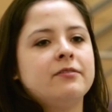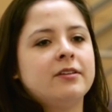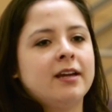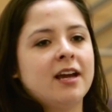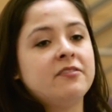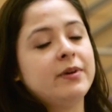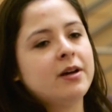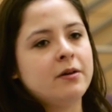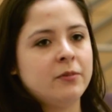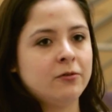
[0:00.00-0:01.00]
feel like I've
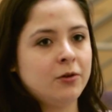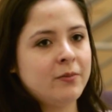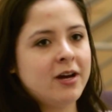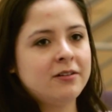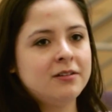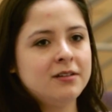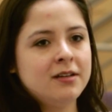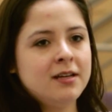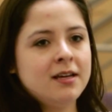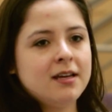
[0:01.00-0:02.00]
become a role model.
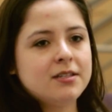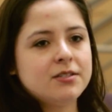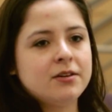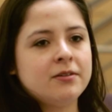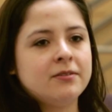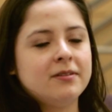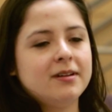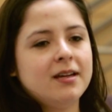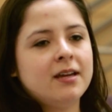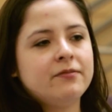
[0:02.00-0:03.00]
So
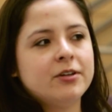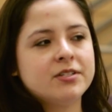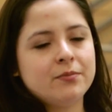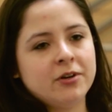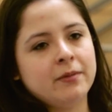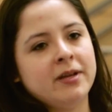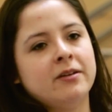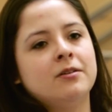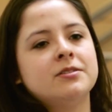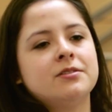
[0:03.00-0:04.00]
if you're supporting
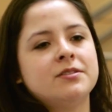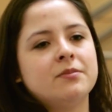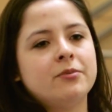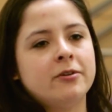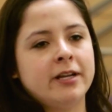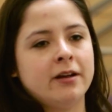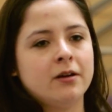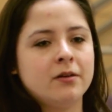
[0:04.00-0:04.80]
me, you're also supporting a